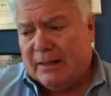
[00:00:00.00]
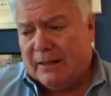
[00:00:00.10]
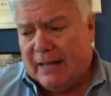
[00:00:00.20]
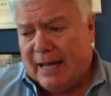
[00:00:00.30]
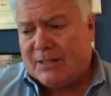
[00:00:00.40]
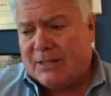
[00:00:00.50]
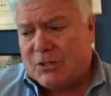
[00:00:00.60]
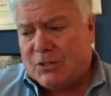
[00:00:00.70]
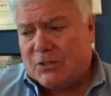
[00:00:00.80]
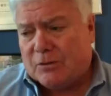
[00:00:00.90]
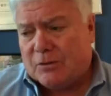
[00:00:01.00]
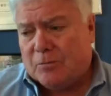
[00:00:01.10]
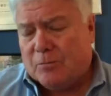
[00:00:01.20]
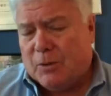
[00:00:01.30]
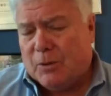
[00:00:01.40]
that's
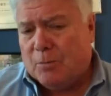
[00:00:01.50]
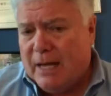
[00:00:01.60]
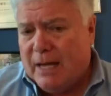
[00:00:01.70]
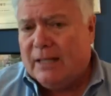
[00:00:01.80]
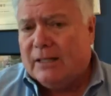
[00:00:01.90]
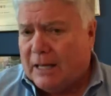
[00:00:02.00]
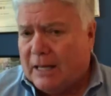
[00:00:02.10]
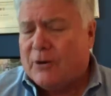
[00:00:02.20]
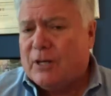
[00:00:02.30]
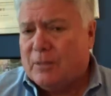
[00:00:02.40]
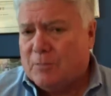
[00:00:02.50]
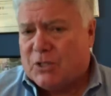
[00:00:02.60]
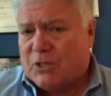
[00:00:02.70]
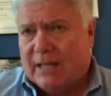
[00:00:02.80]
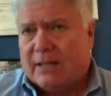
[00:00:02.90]
the big glaring
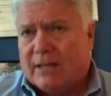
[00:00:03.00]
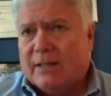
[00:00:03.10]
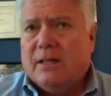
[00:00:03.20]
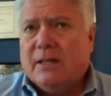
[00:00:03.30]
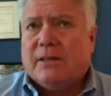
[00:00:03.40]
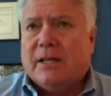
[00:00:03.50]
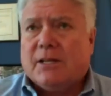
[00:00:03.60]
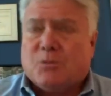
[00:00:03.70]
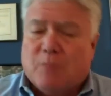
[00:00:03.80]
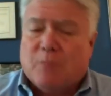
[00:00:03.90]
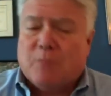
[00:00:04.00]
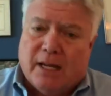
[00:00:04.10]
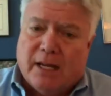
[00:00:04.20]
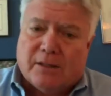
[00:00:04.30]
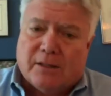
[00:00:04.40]
mistake that's
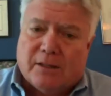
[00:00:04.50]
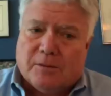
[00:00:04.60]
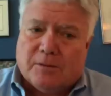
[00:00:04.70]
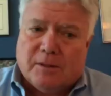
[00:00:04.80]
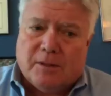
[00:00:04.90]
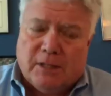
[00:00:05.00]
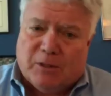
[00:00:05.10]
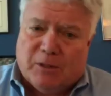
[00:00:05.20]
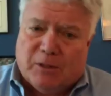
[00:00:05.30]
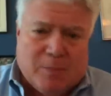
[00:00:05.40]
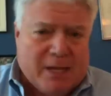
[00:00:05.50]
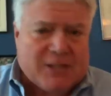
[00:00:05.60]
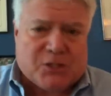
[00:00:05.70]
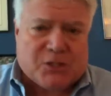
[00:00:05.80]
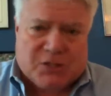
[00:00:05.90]
made in even the
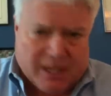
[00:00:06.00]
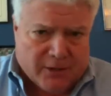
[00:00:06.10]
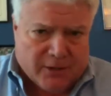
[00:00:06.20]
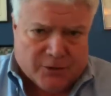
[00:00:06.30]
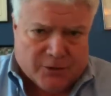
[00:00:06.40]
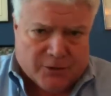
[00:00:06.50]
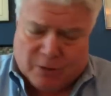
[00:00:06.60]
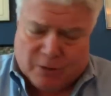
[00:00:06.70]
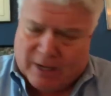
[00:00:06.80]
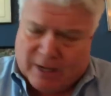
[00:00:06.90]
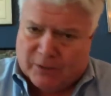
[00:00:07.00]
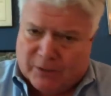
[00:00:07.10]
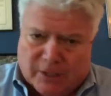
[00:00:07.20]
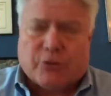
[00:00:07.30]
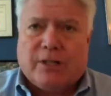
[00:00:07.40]
best centers around the
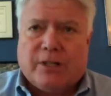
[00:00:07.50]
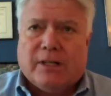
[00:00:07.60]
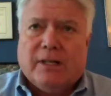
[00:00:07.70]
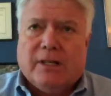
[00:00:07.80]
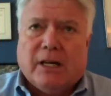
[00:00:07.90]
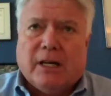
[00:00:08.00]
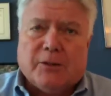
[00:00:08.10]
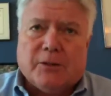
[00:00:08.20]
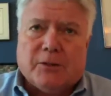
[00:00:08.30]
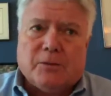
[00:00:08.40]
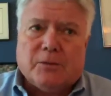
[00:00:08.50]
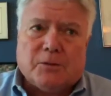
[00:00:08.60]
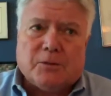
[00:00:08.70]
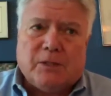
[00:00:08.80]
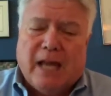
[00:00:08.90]
country.
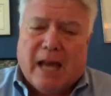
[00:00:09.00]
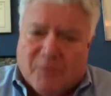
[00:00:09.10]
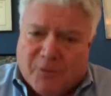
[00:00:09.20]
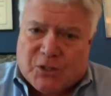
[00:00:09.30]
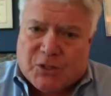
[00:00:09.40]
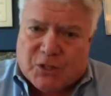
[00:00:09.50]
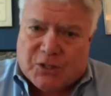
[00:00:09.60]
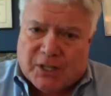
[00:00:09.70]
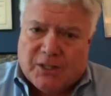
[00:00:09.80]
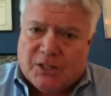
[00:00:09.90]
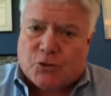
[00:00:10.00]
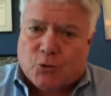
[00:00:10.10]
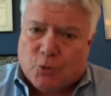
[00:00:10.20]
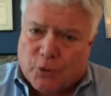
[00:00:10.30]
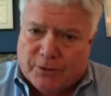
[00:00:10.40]
The emphasis on
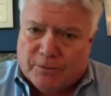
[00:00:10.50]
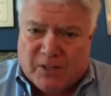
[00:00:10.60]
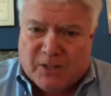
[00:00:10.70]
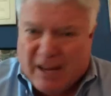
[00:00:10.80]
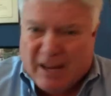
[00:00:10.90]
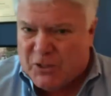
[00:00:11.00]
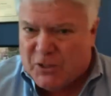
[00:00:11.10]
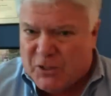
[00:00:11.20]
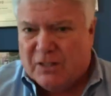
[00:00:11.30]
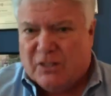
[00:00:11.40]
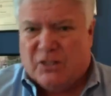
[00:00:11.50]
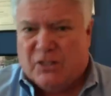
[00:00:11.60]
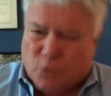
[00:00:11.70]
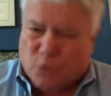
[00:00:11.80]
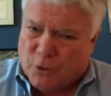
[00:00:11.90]
disorder, deficit
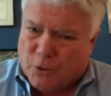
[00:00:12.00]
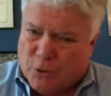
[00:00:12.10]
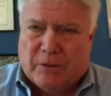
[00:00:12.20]
disorder,